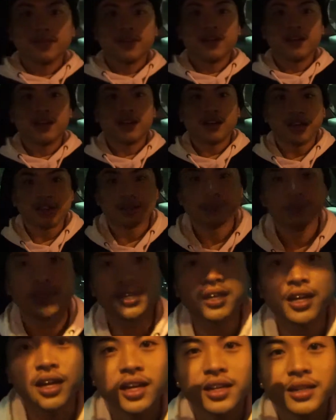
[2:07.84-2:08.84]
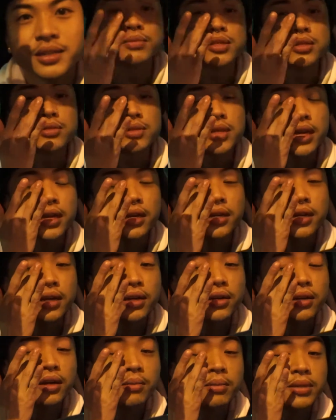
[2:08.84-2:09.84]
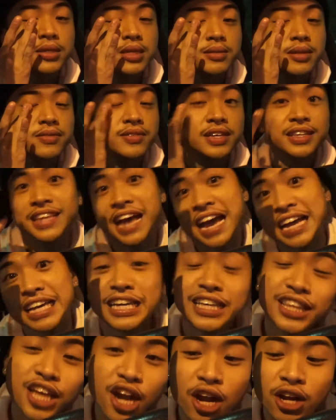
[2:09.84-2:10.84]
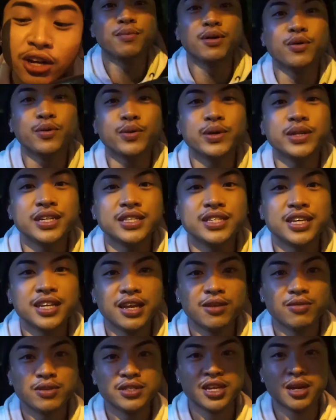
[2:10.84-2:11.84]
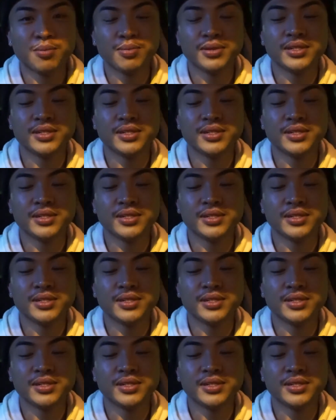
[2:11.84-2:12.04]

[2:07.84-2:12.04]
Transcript: Ugh. God, I'm so tired. I don't know how many times I've said that either. But what we did today was not